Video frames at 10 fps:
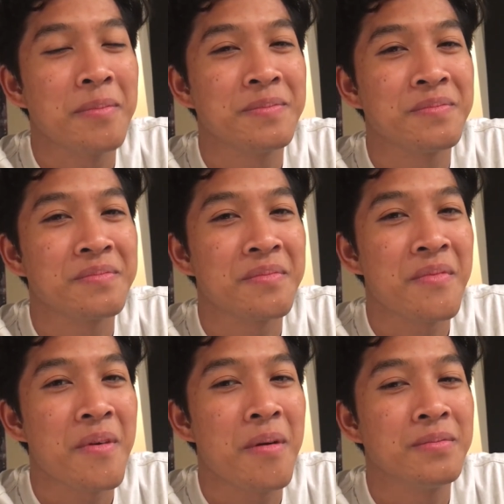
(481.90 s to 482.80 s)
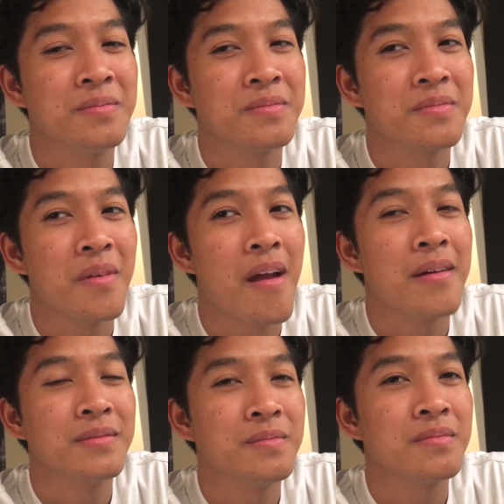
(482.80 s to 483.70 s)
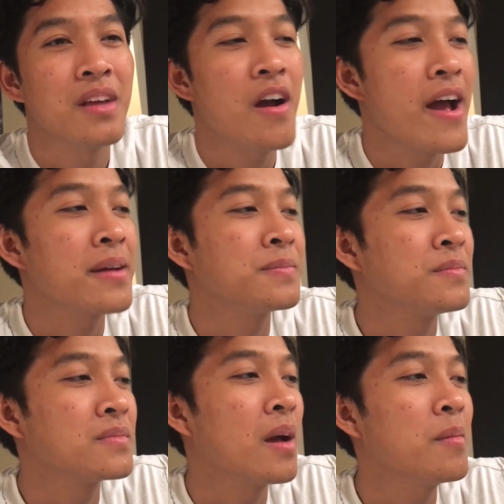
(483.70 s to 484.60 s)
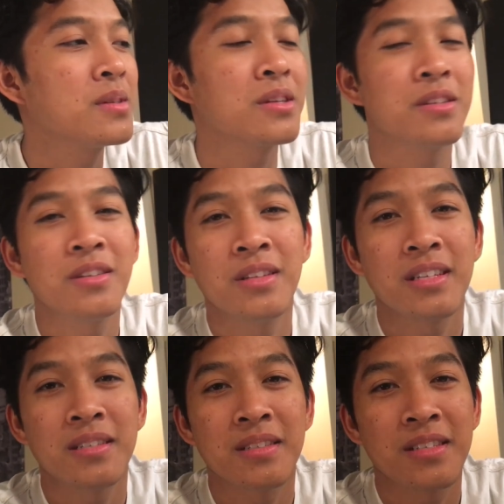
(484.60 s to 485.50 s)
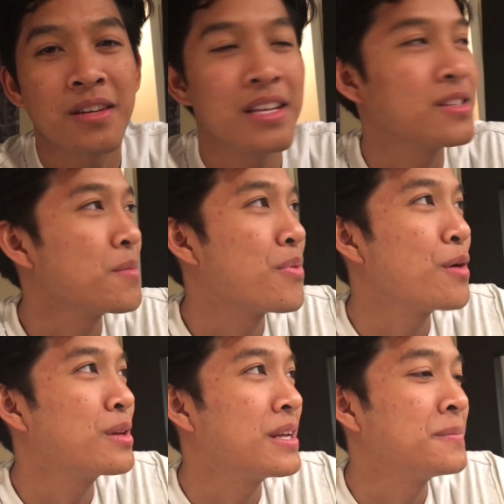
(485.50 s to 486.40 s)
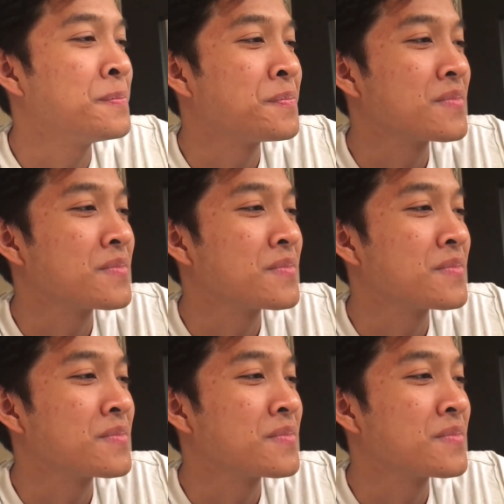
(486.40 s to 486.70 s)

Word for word: Mmm. Alright, I'm gonna start doing this. Start eating some protein. Damn,